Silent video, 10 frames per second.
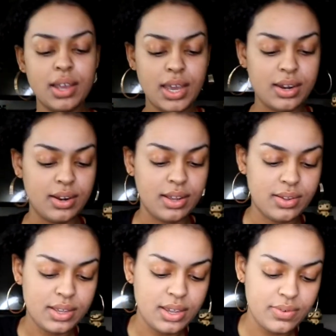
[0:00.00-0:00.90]
don't know,
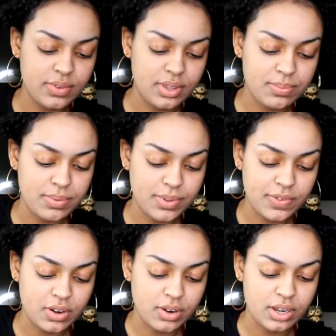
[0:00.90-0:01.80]
I can't really put my
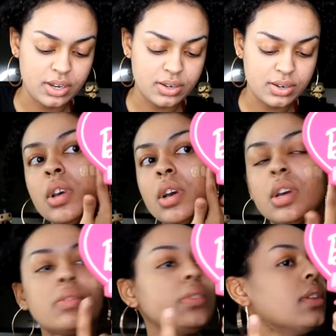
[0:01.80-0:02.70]
finger on it. I
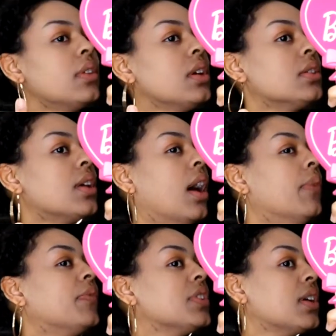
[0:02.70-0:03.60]
don't really think it's
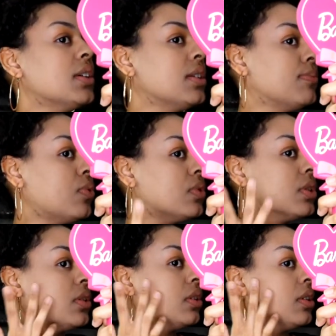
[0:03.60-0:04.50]
emphasizing
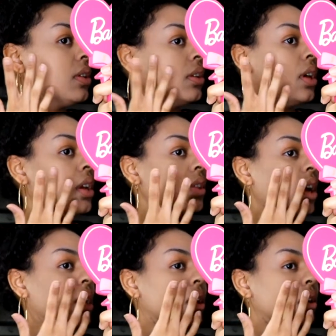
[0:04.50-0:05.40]
pores or anything like
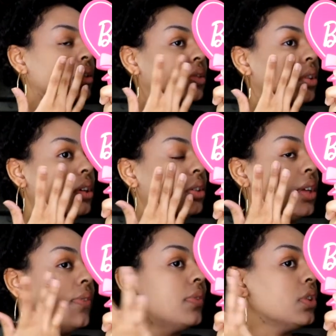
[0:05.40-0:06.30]
that, and it's
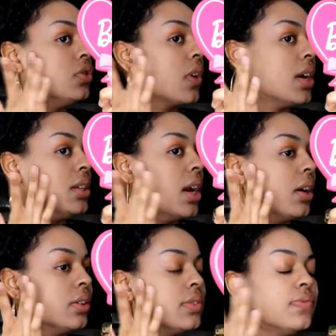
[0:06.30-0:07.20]
definitely dried
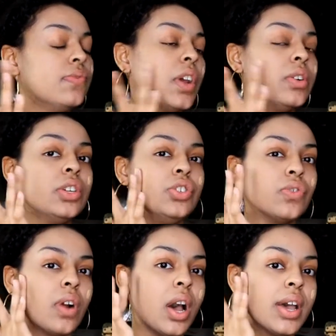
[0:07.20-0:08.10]
down. It's very
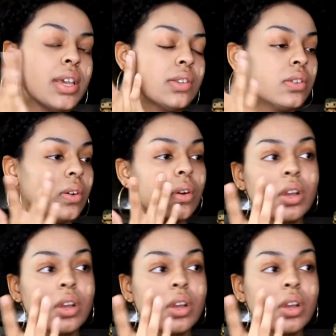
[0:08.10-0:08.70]
dry. So